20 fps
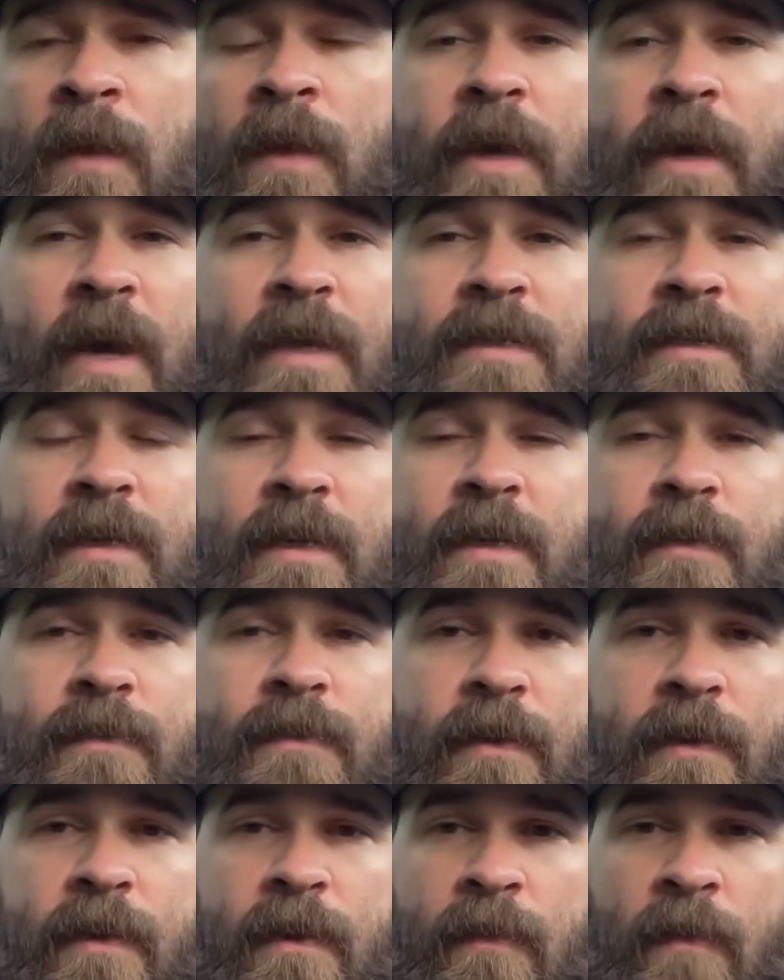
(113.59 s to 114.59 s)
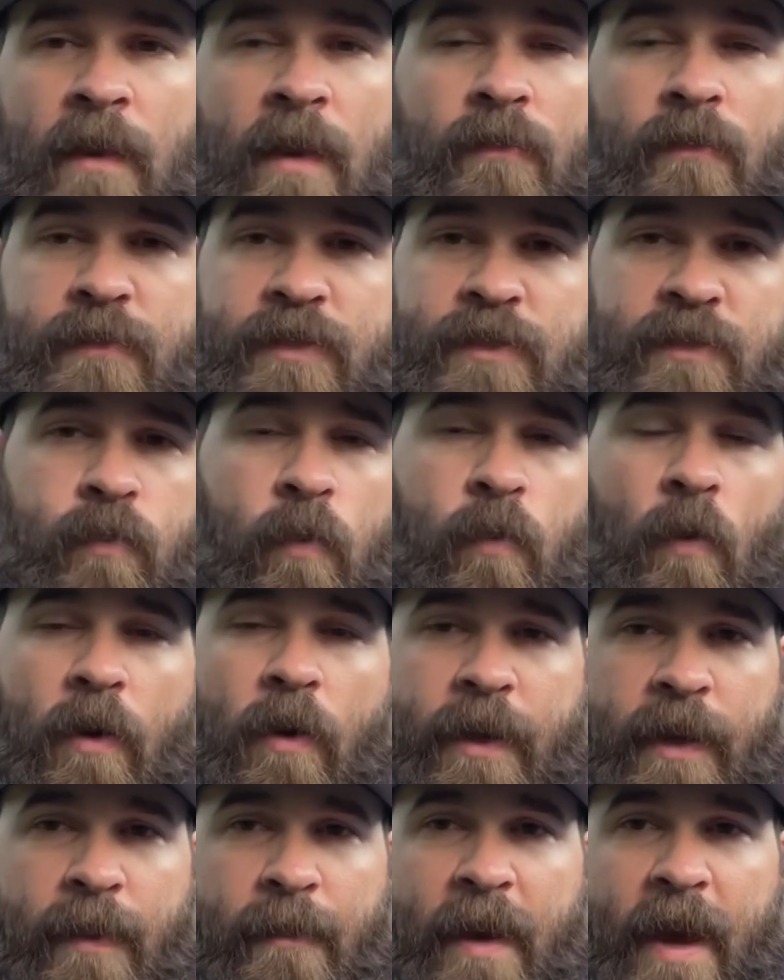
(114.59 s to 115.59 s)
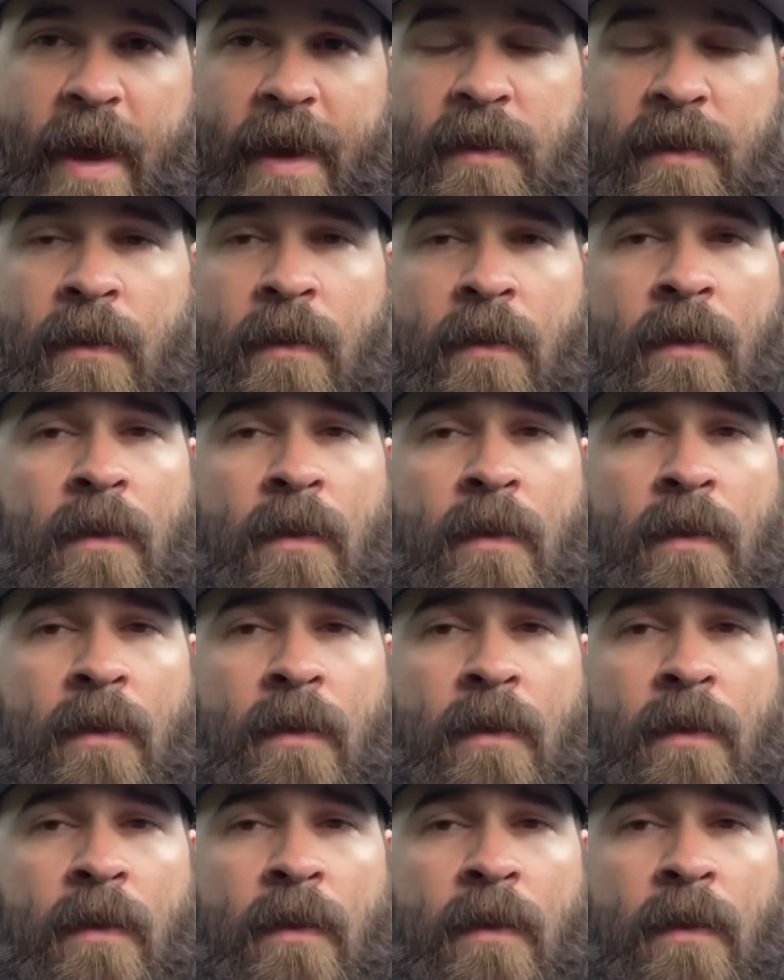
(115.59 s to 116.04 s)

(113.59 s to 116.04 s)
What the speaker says: cast it out there and just walking it back.